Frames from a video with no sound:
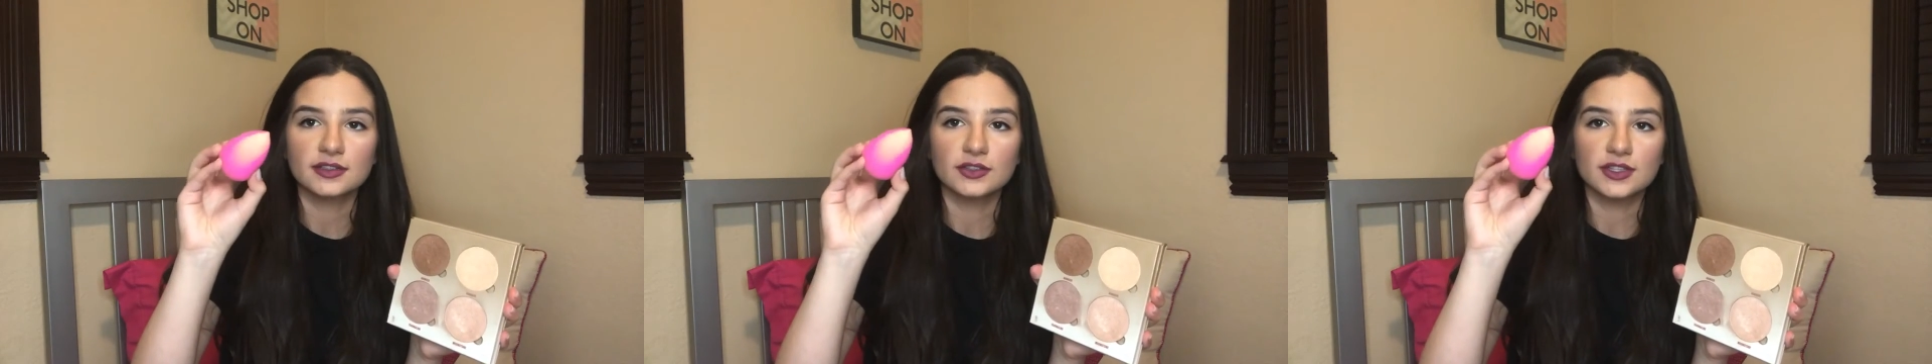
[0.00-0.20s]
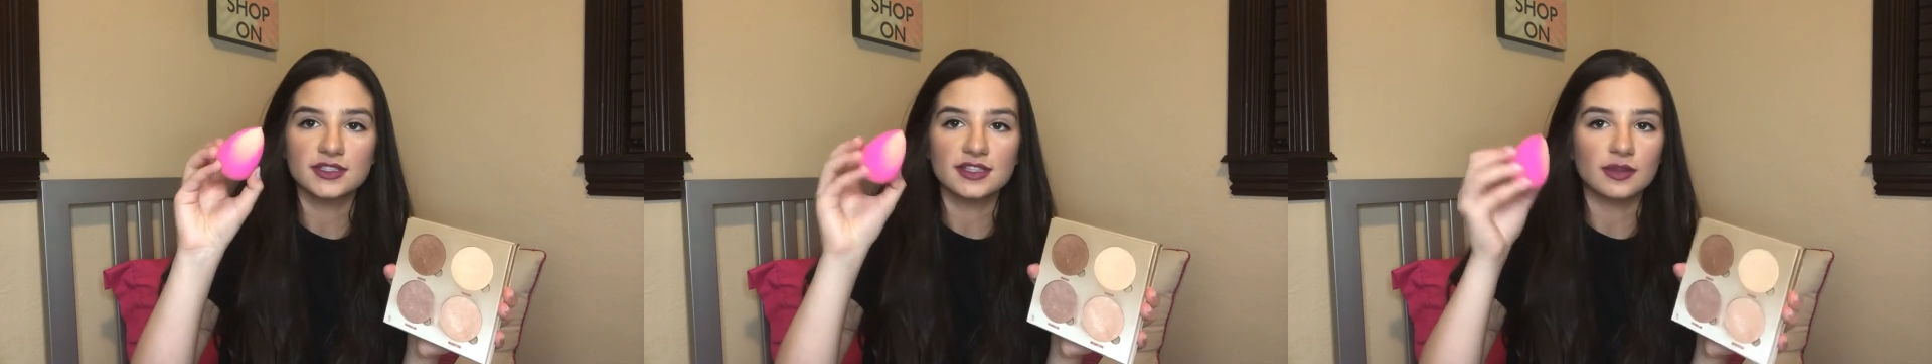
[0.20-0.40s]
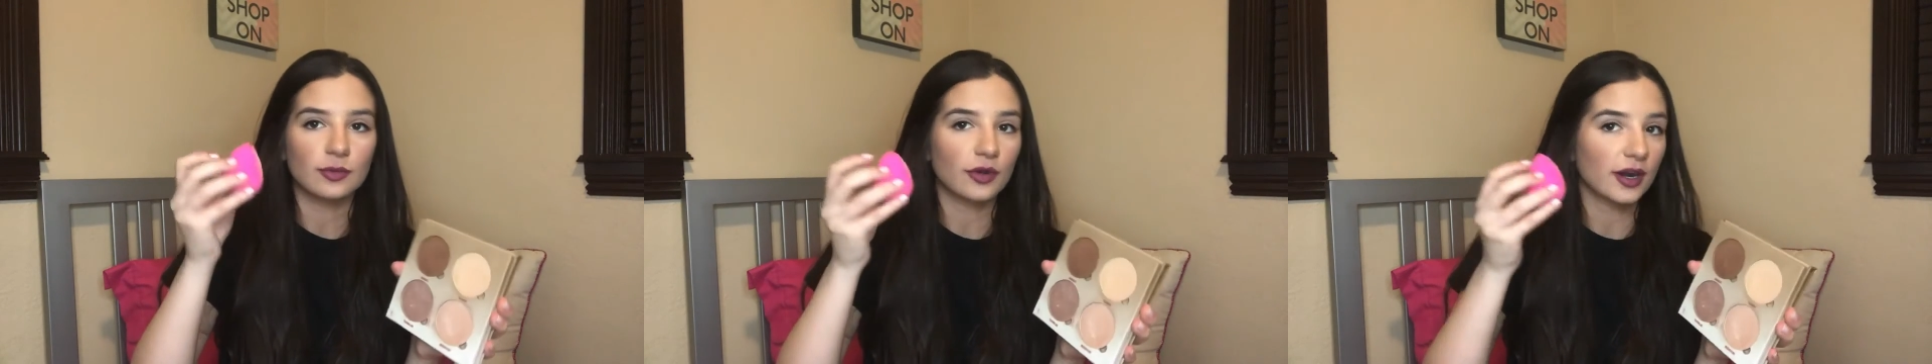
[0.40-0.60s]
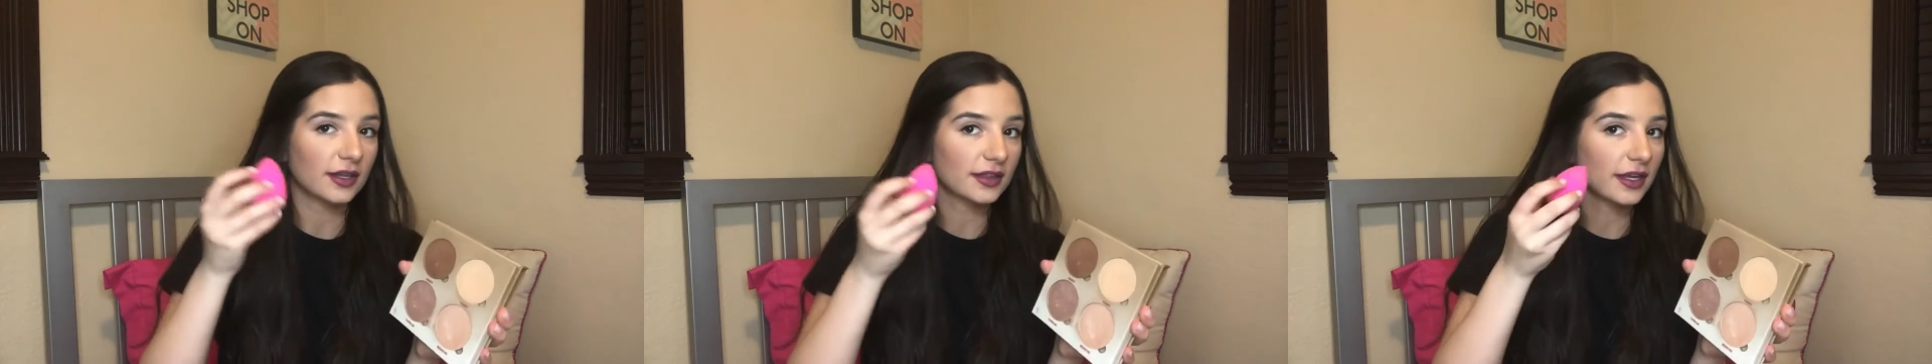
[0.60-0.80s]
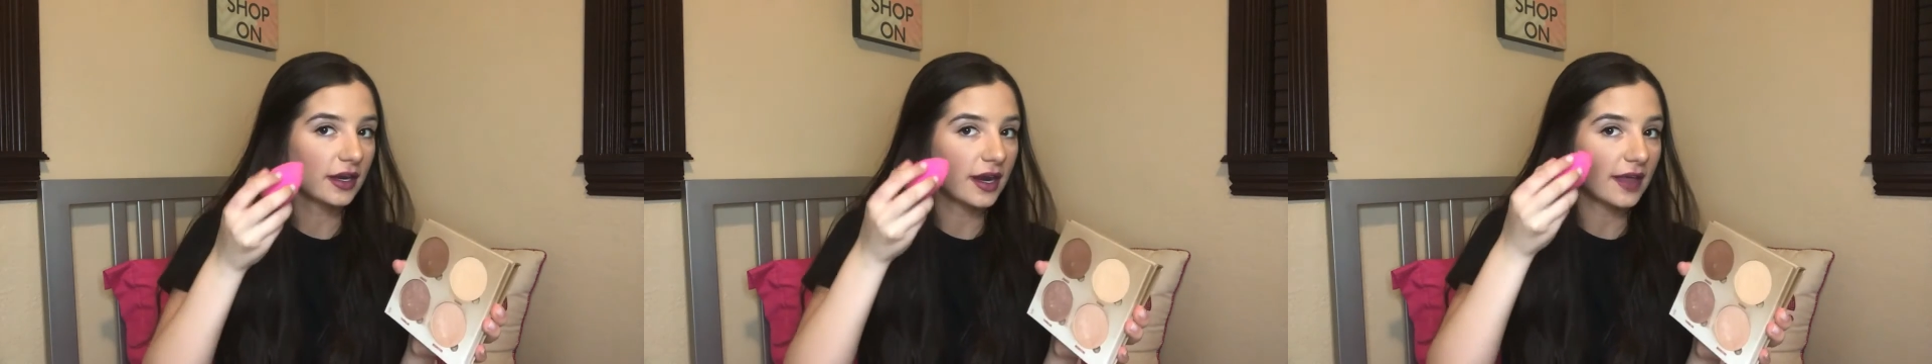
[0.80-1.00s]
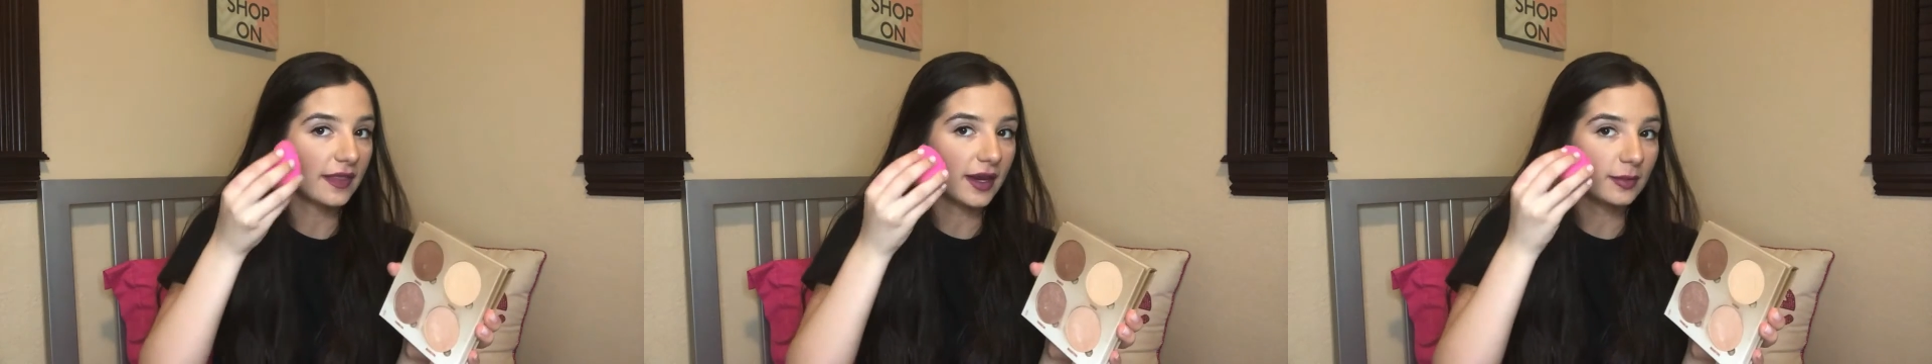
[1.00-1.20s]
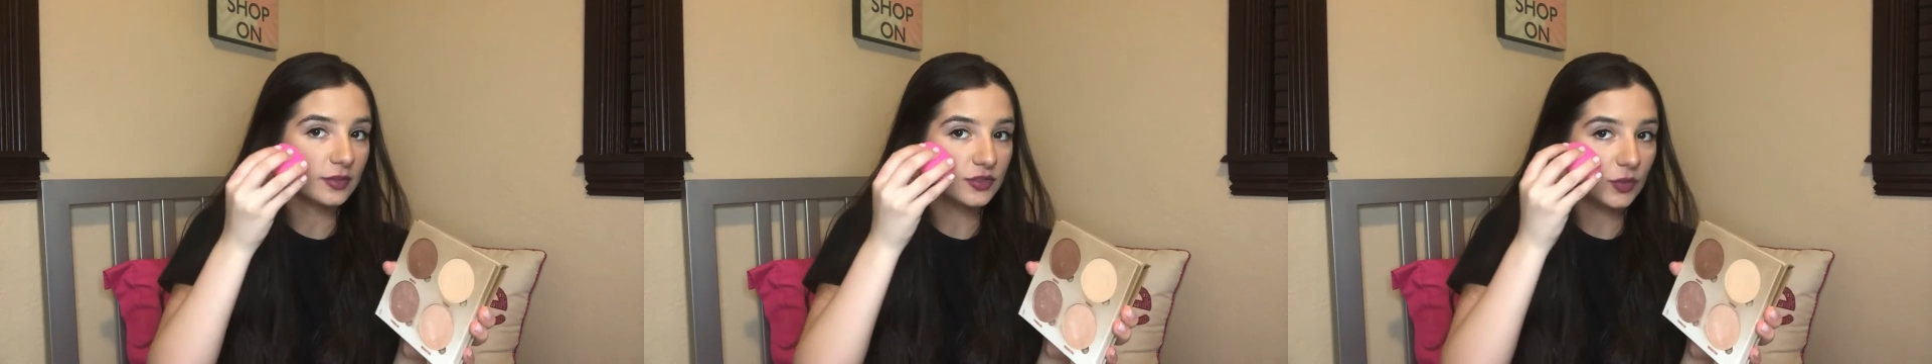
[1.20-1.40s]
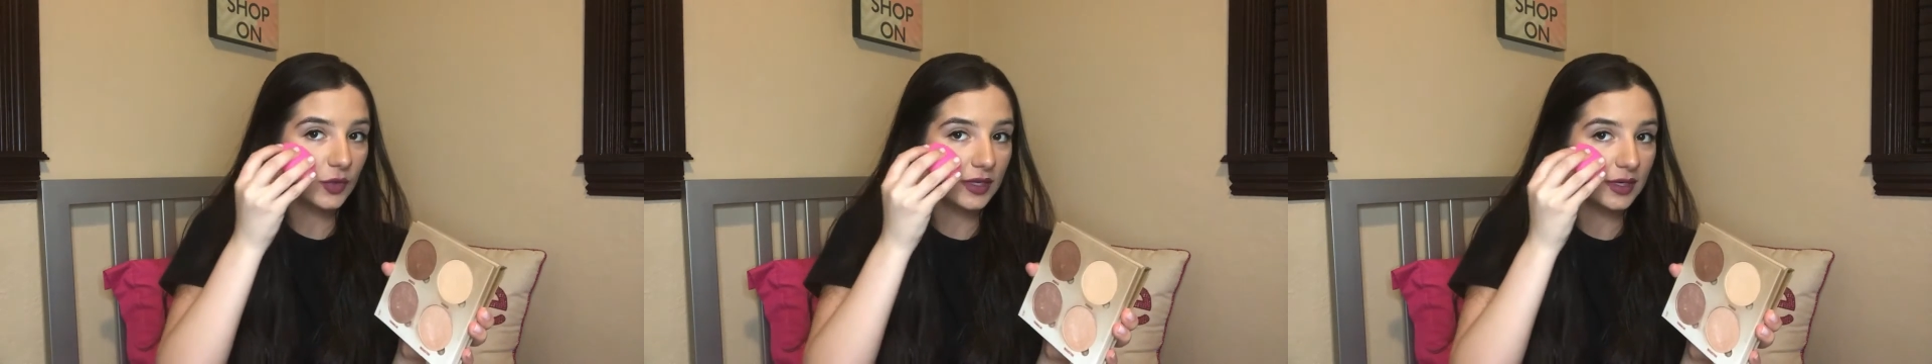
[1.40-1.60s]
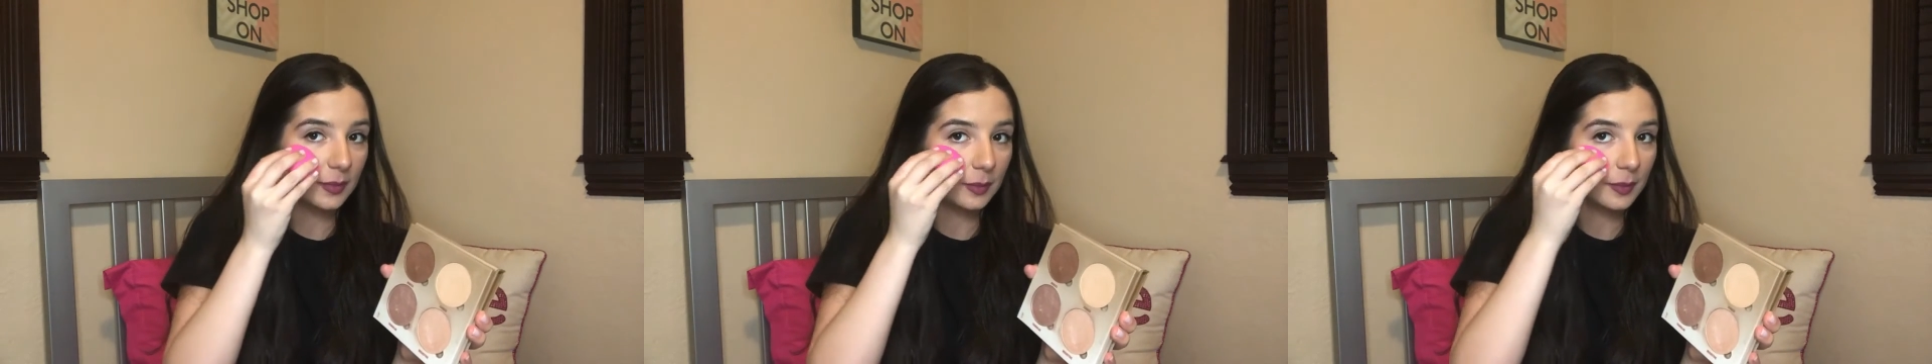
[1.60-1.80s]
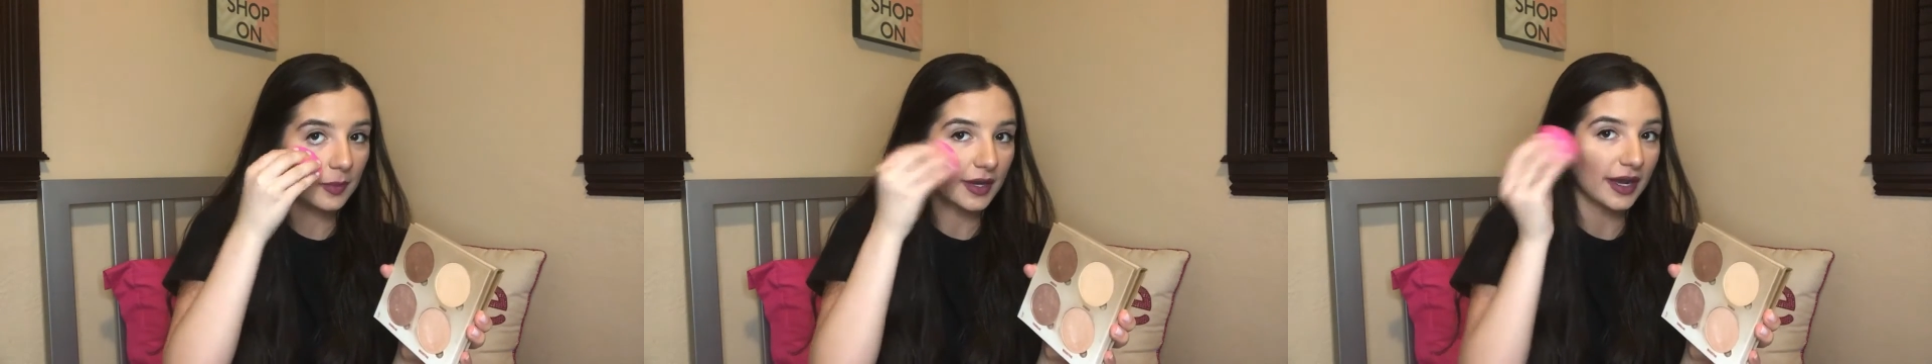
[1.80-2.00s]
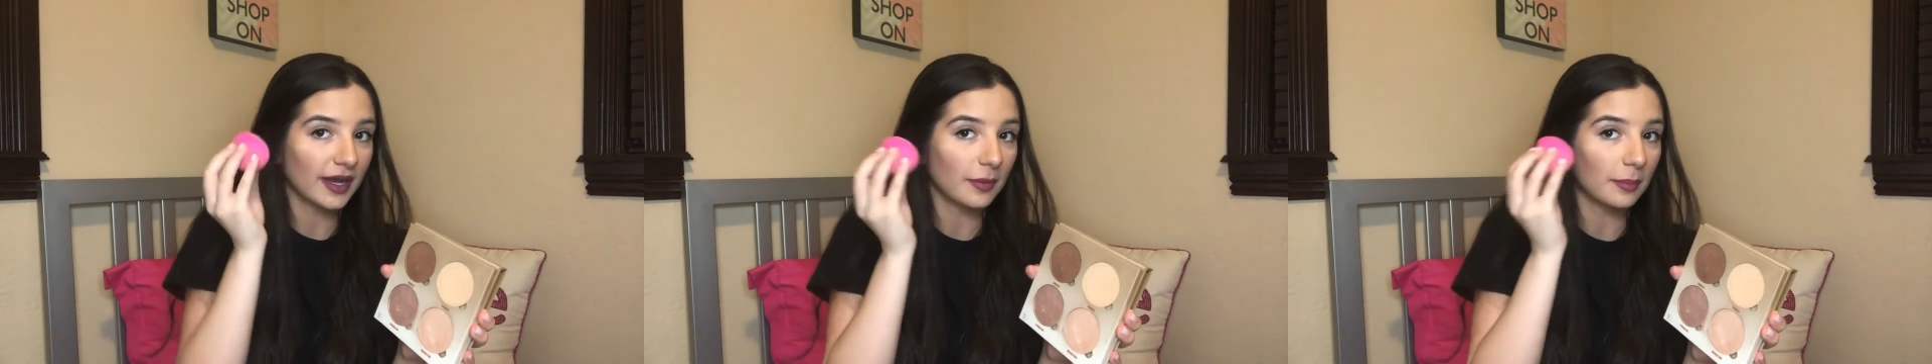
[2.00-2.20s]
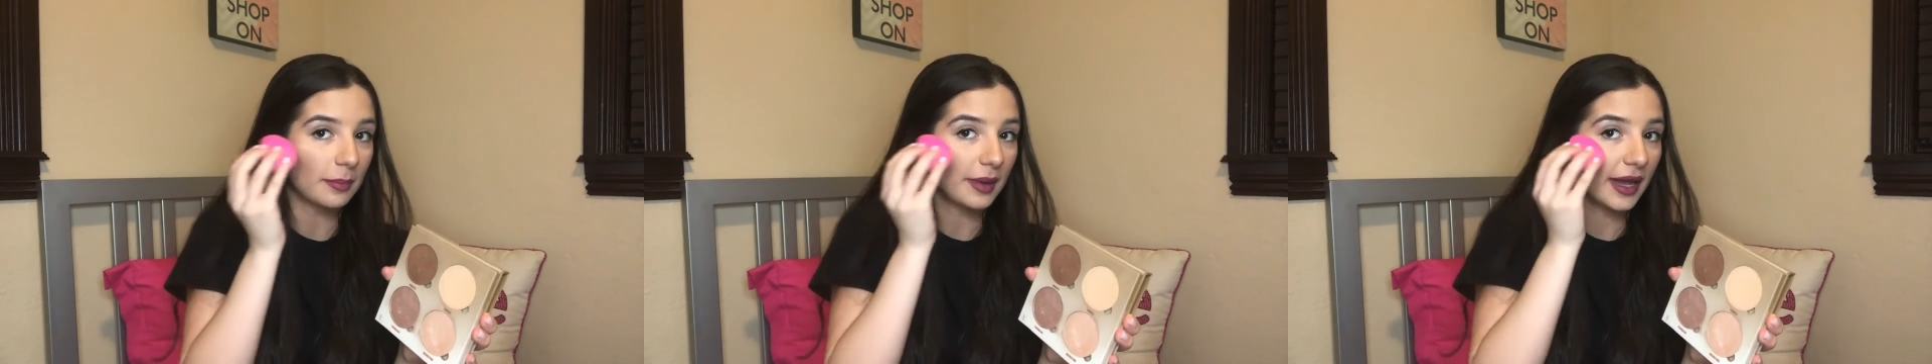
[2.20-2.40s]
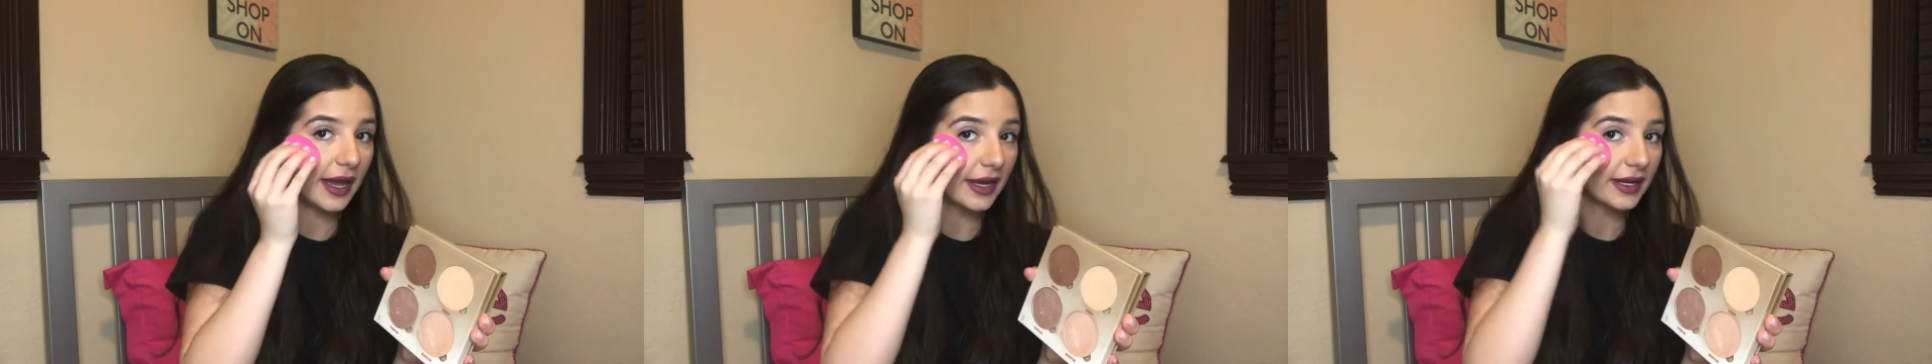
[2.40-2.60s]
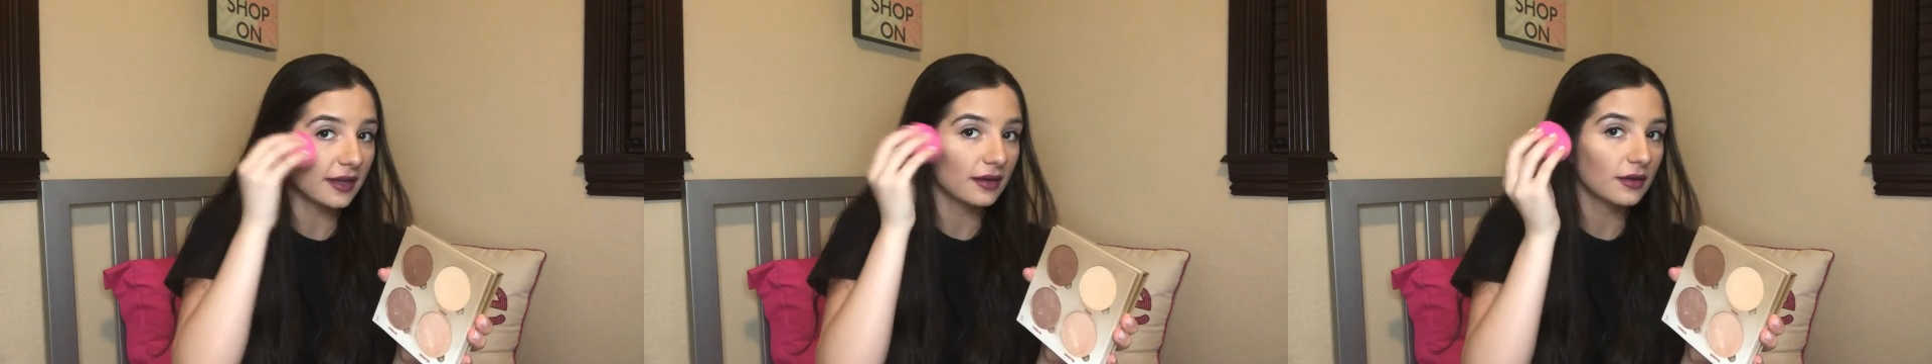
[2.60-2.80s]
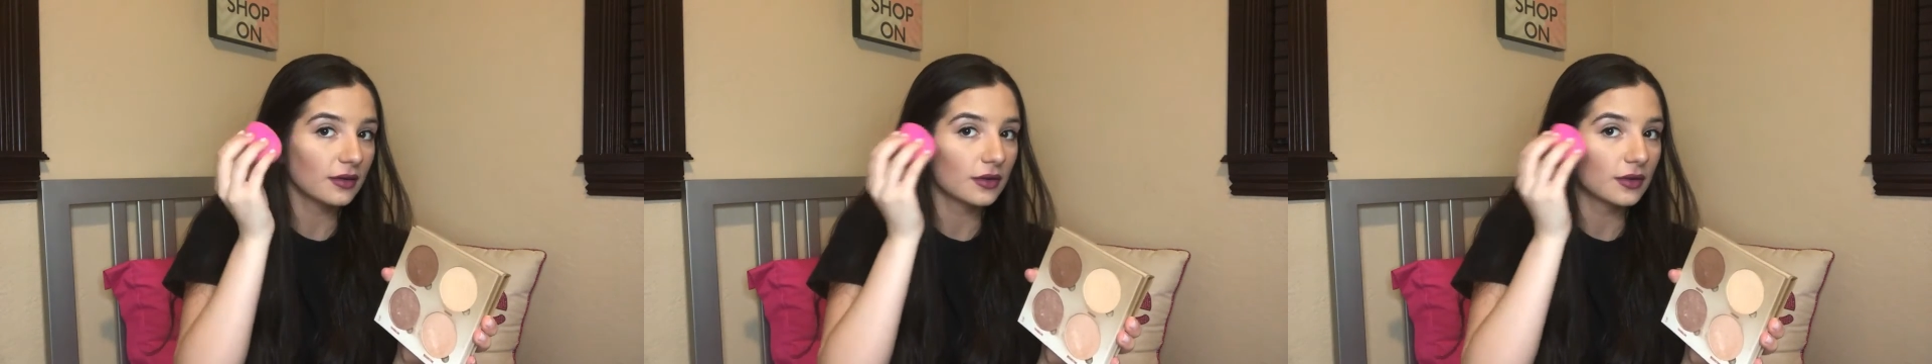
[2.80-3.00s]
You can see the product there. And then I'm just going to kind of pat it